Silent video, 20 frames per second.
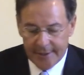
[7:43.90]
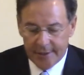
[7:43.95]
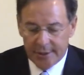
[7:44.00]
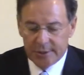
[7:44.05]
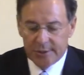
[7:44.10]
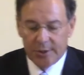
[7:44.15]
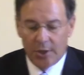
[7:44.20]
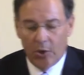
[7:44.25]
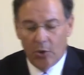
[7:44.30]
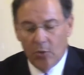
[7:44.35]

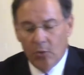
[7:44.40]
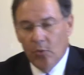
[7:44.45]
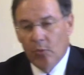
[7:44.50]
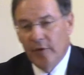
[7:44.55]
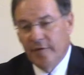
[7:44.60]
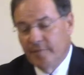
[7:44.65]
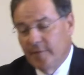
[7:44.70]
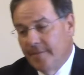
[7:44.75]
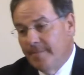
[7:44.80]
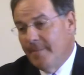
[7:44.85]
So
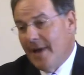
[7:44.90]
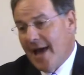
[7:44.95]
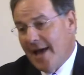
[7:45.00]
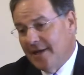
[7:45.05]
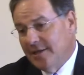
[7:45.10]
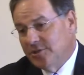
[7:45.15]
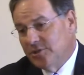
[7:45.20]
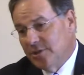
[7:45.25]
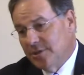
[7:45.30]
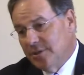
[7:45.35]
we've been
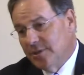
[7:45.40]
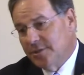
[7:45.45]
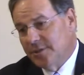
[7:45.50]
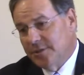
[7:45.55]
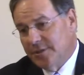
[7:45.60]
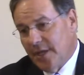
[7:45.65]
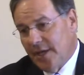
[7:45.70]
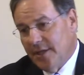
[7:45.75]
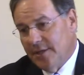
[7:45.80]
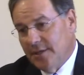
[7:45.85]
managing the
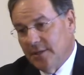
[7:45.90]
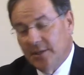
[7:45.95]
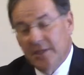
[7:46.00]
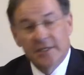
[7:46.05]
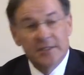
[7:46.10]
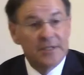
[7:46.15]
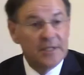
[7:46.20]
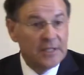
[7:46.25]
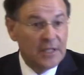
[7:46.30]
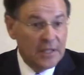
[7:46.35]
state, at
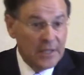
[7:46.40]
least in the